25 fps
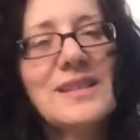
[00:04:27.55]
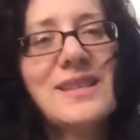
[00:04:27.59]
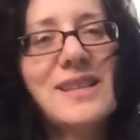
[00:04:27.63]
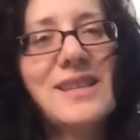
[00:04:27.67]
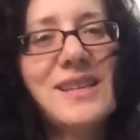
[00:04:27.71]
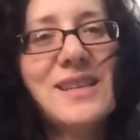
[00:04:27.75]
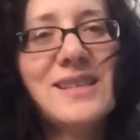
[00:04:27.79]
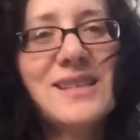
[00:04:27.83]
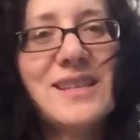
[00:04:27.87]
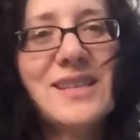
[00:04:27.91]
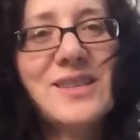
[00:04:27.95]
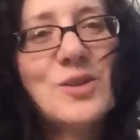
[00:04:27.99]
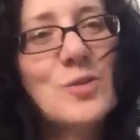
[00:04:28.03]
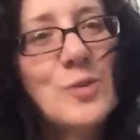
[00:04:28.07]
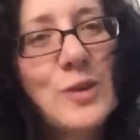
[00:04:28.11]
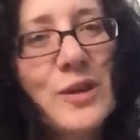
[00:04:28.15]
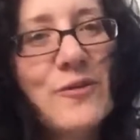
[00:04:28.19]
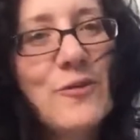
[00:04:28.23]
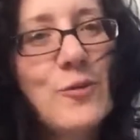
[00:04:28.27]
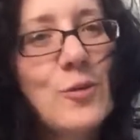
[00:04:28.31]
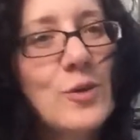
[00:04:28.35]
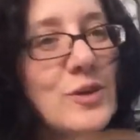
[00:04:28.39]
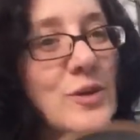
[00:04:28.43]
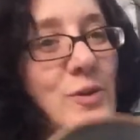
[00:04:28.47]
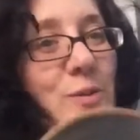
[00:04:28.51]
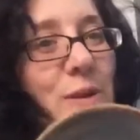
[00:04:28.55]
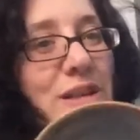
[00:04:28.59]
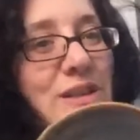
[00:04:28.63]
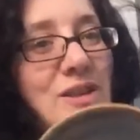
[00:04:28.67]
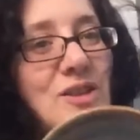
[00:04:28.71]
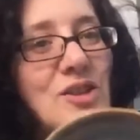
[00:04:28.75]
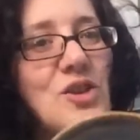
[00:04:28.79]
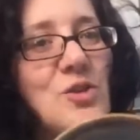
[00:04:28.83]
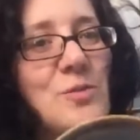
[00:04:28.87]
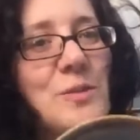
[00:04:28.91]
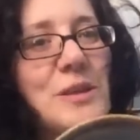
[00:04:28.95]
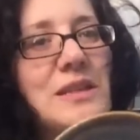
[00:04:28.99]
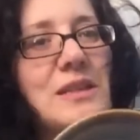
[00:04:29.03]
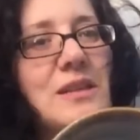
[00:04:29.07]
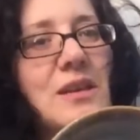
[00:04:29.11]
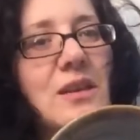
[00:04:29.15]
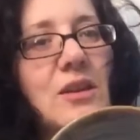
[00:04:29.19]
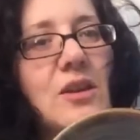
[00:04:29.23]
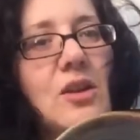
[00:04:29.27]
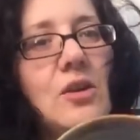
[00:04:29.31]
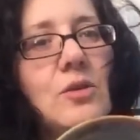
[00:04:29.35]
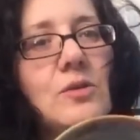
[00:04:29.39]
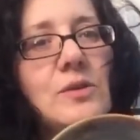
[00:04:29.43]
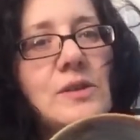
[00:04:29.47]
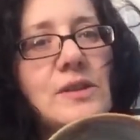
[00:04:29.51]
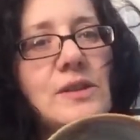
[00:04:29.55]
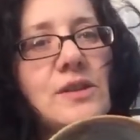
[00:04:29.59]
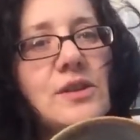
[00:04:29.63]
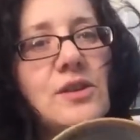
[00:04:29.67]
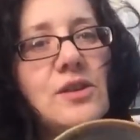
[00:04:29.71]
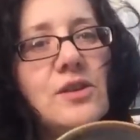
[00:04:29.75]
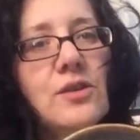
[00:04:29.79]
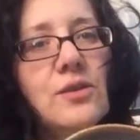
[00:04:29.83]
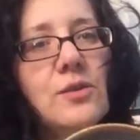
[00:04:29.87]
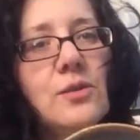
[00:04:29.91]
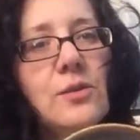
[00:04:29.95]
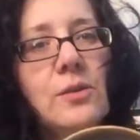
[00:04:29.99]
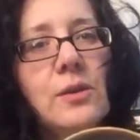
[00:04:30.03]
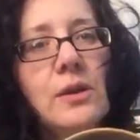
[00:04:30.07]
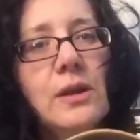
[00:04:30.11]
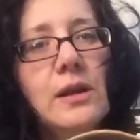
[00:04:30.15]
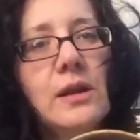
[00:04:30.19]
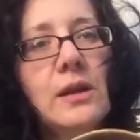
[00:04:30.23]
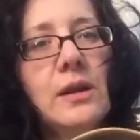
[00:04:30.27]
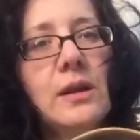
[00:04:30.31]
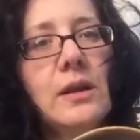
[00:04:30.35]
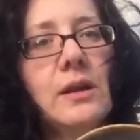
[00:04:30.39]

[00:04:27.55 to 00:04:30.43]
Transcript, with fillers: I said, it says 24, so I assume it's close to